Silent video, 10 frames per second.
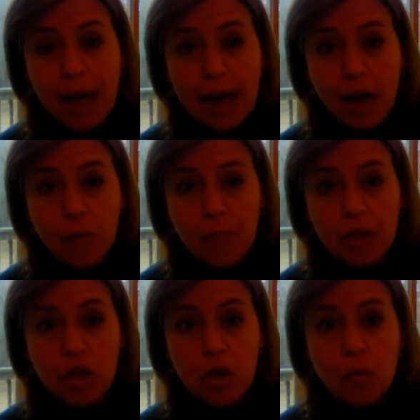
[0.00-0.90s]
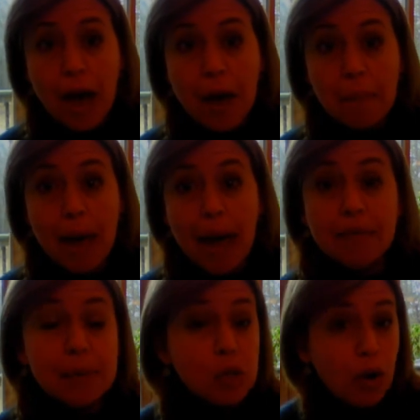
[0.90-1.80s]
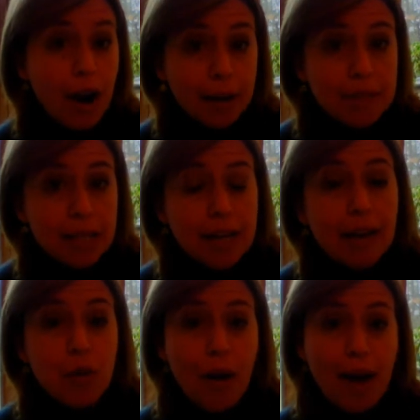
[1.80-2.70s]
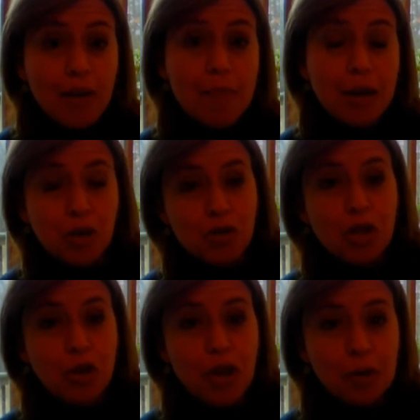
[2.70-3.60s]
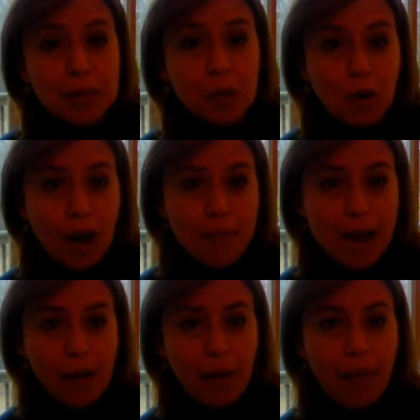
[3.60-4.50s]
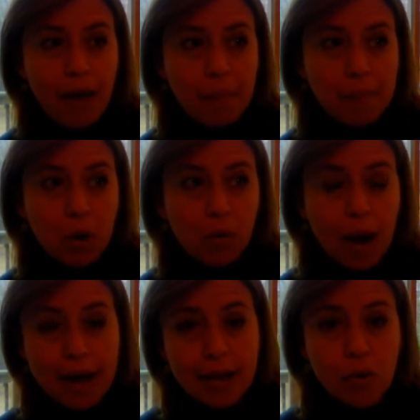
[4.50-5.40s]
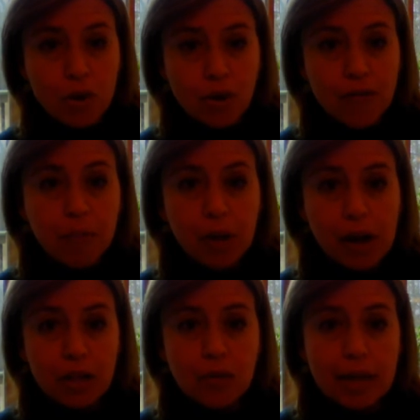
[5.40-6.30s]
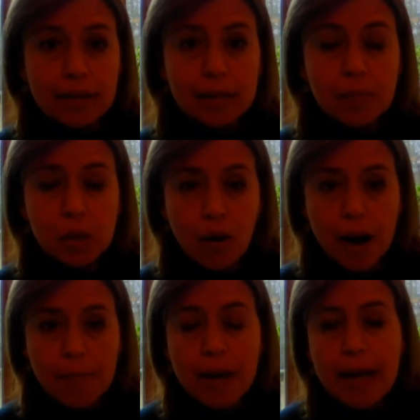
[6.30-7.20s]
I hope that you have subscribed. If you haven't, make sure that you go subscribe now. In the upper right-hand corner of the blog, you can subscribe.